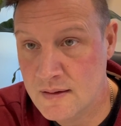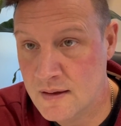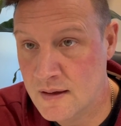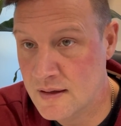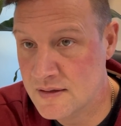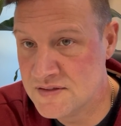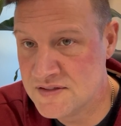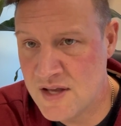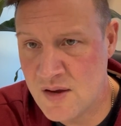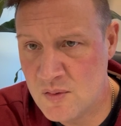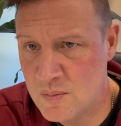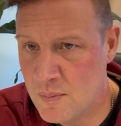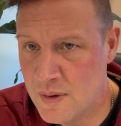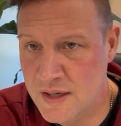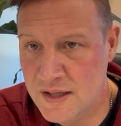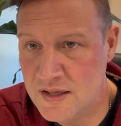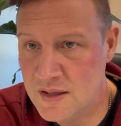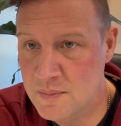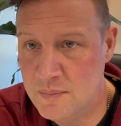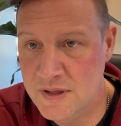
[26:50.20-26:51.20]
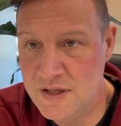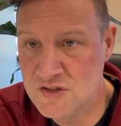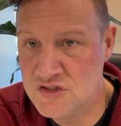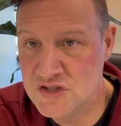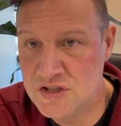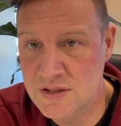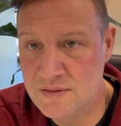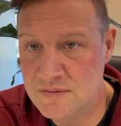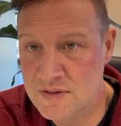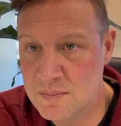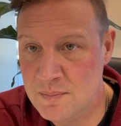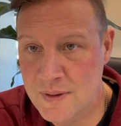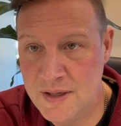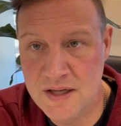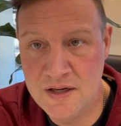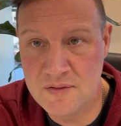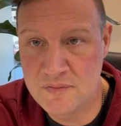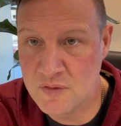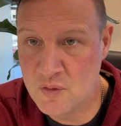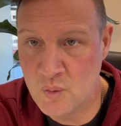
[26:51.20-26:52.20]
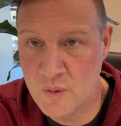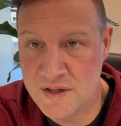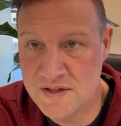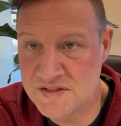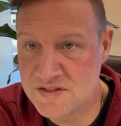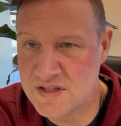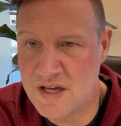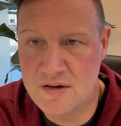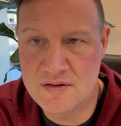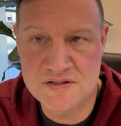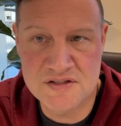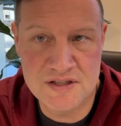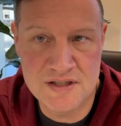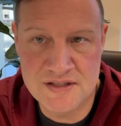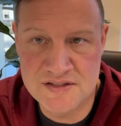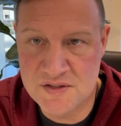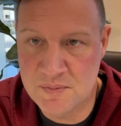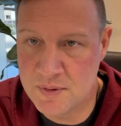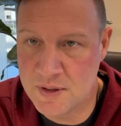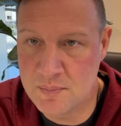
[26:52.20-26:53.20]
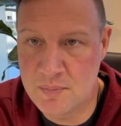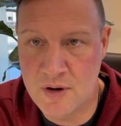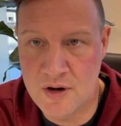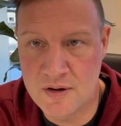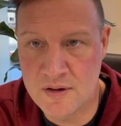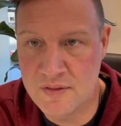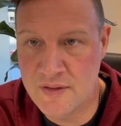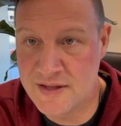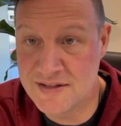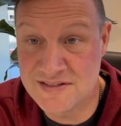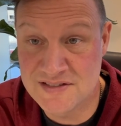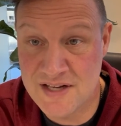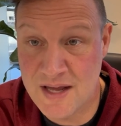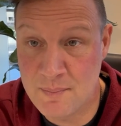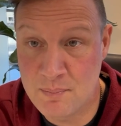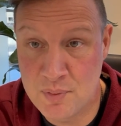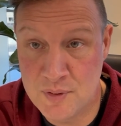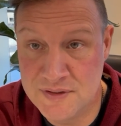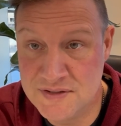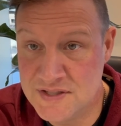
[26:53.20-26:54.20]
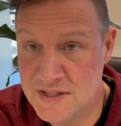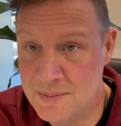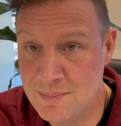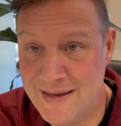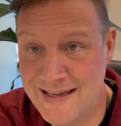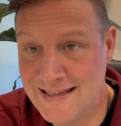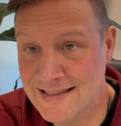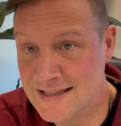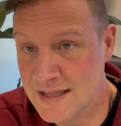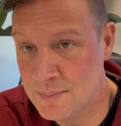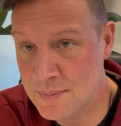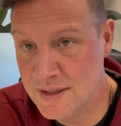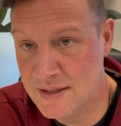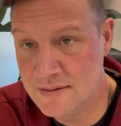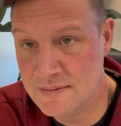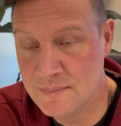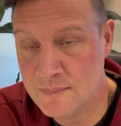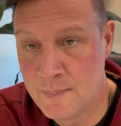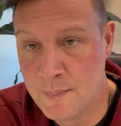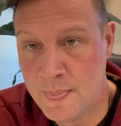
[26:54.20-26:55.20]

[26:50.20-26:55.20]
Sound money can be achieved in many different ways. Scarcity is a big part of that. Stop printing, make it limited.